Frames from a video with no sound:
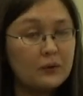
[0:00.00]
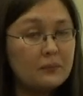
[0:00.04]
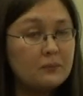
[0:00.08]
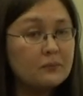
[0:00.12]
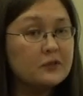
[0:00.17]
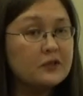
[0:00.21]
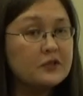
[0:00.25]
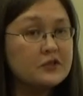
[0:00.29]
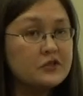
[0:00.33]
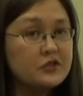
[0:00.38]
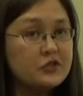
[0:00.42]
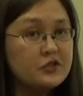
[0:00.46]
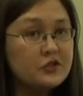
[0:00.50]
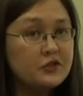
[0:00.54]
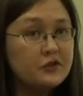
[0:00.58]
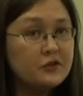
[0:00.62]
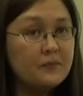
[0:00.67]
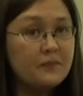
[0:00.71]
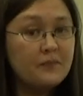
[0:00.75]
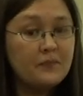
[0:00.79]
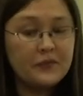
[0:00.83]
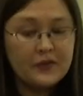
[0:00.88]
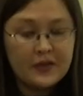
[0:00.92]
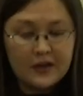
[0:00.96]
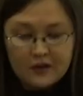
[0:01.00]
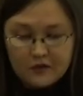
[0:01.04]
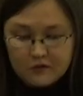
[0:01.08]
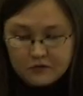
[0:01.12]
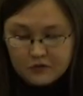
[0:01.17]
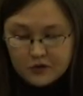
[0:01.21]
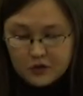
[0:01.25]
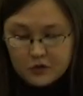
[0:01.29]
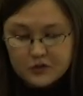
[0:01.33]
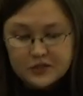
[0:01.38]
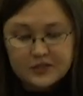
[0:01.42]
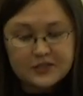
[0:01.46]
1 plus 2.
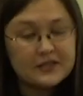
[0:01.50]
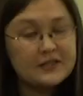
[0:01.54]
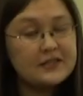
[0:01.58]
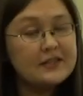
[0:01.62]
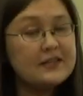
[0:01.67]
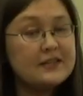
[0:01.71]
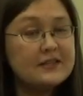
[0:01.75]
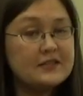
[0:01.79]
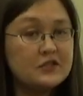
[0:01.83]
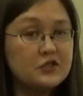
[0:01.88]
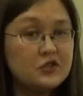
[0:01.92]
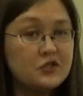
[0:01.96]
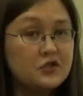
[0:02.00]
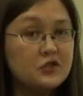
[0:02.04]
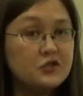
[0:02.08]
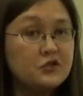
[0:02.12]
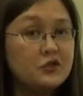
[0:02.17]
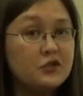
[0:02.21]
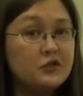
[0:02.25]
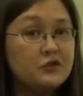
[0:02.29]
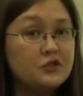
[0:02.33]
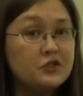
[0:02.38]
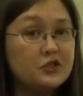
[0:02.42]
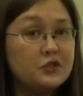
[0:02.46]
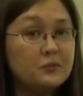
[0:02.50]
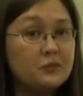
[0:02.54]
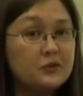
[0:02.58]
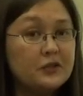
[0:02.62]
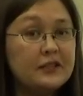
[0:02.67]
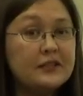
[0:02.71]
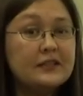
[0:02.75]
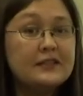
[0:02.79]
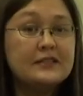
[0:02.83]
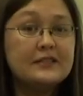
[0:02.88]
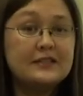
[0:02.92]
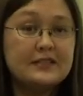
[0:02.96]
Frozen is a Studio
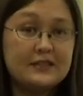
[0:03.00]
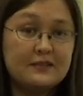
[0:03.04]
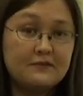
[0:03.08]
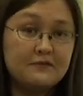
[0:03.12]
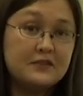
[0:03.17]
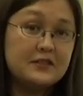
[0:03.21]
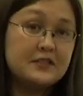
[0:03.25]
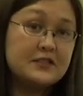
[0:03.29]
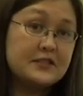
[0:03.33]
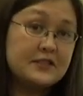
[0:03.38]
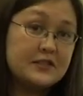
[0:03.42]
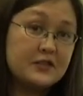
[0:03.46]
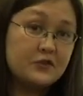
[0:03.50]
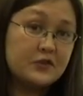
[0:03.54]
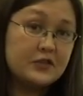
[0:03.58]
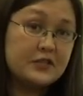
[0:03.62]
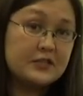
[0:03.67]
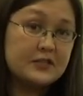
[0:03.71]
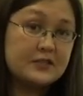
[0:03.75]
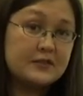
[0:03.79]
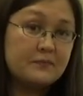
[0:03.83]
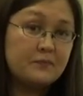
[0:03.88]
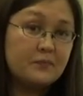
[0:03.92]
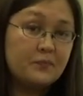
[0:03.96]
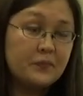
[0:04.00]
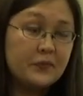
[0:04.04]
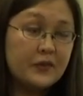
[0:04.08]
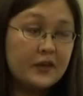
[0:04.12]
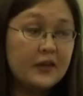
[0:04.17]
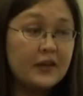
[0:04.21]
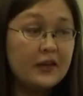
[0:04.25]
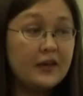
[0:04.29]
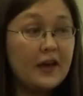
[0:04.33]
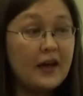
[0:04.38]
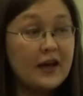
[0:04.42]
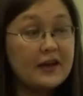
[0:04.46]
Ghibli TV series.
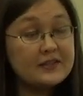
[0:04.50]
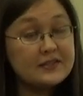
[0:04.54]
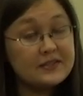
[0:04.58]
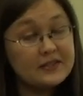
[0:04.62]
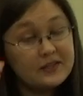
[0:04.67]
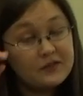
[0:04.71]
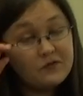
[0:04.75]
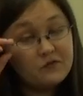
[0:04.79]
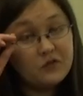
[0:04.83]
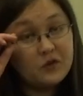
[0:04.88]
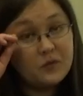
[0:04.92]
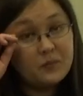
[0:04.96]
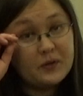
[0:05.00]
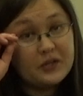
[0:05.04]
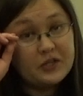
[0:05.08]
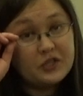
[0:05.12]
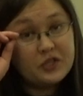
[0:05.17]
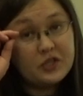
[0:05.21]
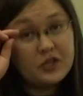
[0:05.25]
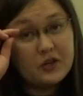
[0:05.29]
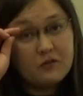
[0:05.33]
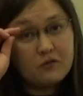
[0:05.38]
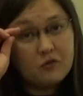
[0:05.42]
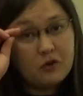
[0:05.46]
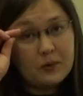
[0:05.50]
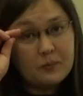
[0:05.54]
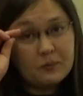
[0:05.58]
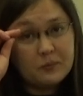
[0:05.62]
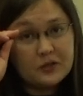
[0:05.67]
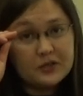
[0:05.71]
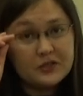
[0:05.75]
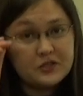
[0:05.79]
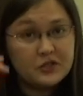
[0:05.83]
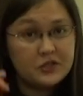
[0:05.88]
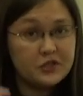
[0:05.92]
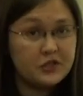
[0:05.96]
It has the information of 1
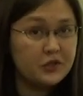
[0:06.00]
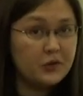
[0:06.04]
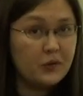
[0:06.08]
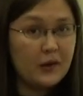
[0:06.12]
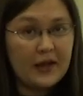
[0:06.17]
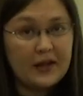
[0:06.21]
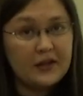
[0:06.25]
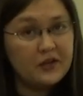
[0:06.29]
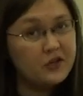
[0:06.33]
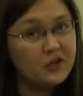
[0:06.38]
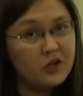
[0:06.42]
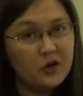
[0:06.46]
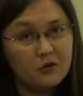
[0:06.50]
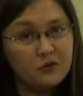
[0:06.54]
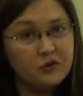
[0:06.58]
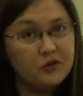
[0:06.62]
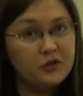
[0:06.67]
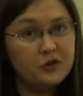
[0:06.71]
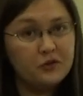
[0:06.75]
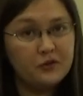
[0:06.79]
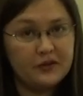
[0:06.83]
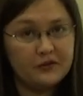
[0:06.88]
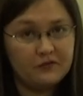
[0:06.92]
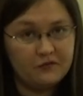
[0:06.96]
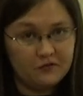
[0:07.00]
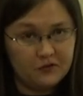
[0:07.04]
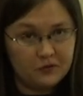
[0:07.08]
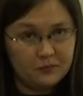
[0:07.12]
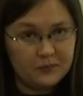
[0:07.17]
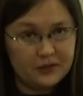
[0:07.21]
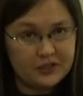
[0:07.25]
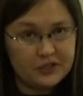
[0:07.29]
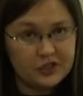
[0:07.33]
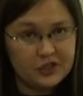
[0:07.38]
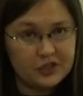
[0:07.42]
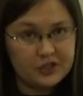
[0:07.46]
plus 2 and no new
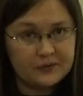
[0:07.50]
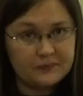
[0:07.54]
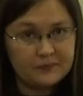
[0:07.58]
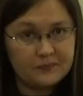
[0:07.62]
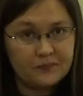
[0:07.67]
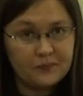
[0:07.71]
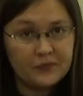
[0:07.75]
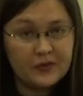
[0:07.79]
information.